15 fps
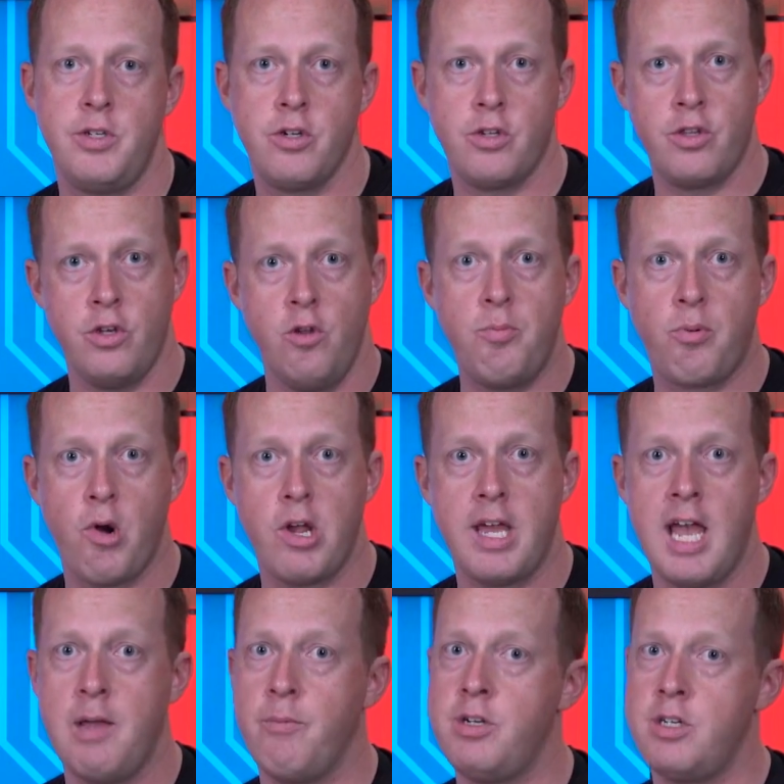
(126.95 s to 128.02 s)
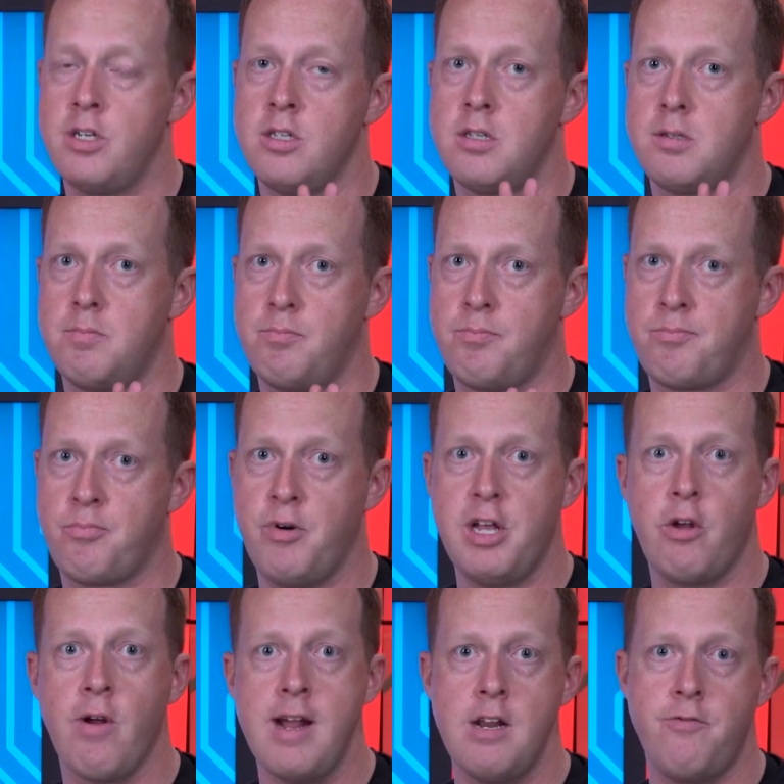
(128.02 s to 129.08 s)
We took the new Prey game, which is pretty
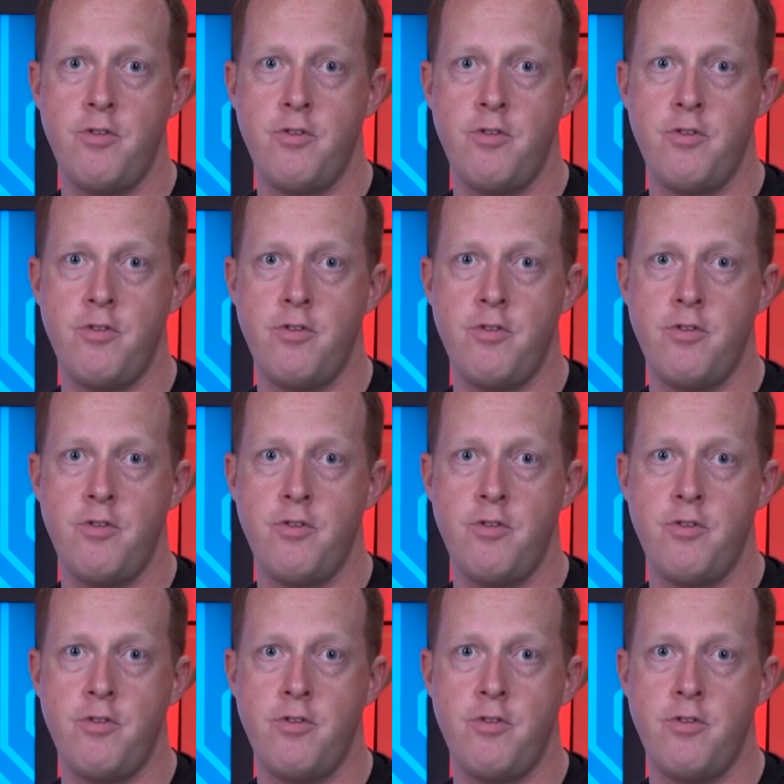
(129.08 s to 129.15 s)
great.